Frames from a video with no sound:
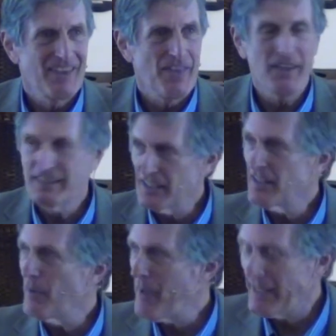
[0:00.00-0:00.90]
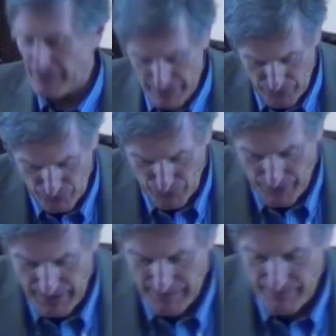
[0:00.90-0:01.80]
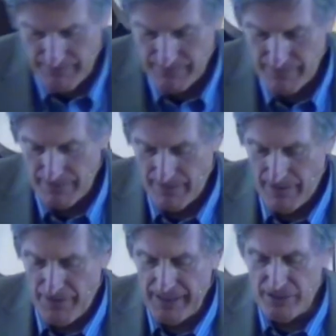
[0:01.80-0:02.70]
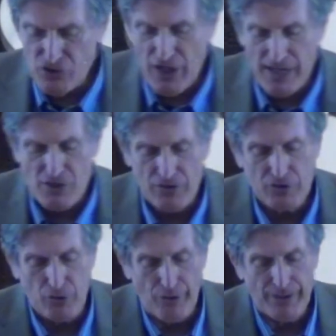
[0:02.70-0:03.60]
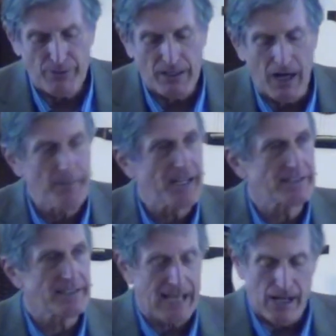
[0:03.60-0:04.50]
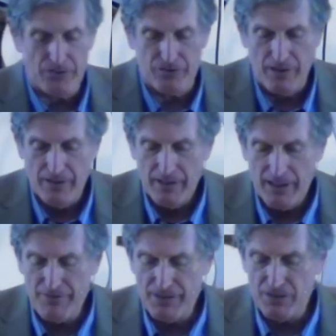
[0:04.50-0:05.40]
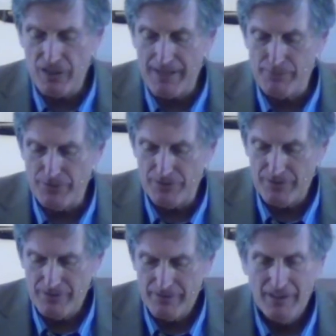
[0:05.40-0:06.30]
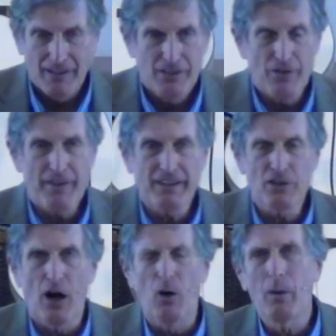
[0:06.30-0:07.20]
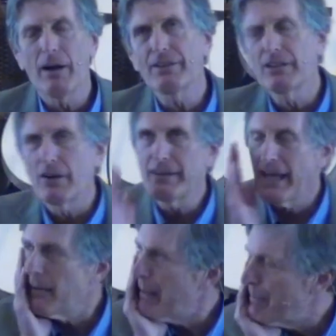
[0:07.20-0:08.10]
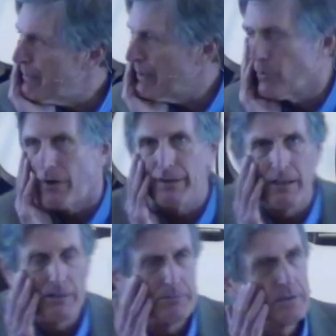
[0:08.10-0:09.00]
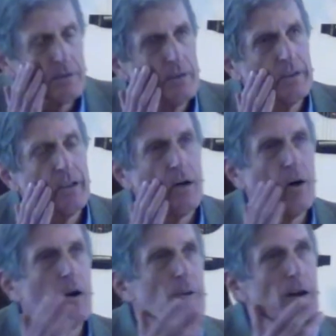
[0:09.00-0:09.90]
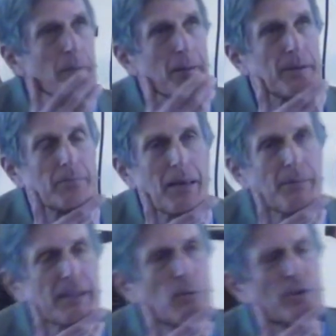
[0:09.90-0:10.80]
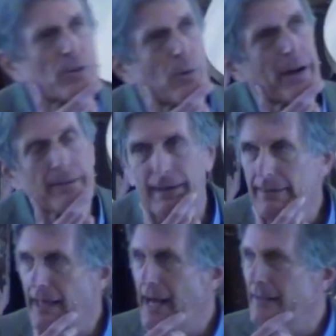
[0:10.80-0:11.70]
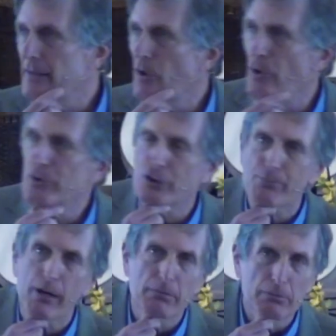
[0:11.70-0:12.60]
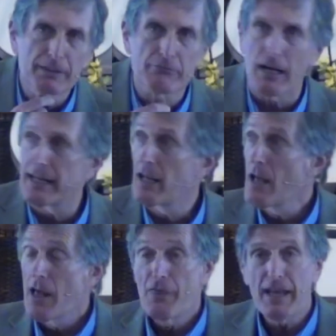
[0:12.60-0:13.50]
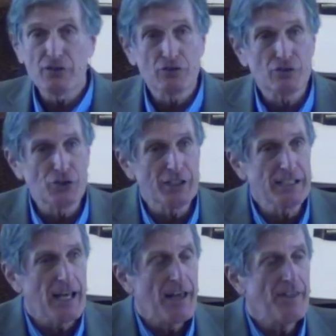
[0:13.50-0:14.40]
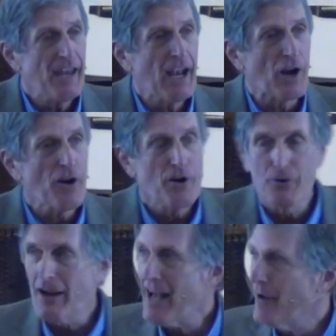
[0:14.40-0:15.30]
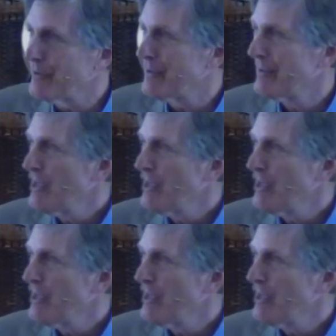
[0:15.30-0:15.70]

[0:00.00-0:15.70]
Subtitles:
They didn't abandon their story. They didn't change their story to accommodate the doubts of the disciples. You know, they didn't go, oh, well, you know, yeah, maybe we were a little, you know, oh, no, maybe it wasn't quite like that. And, oh, you're probably right. They stood their ground.